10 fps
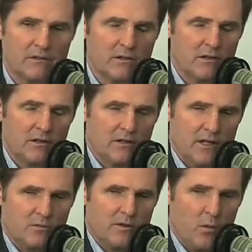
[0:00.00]
Eh,
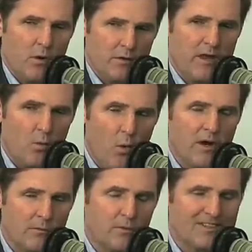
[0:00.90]
that's what they want. They
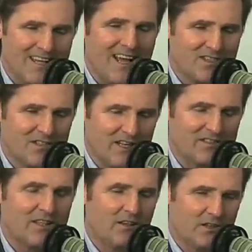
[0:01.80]
wanted protection. They
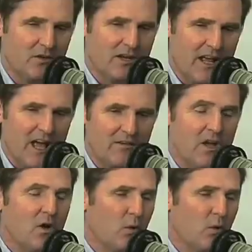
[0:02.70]
said, look, you can That's have, right.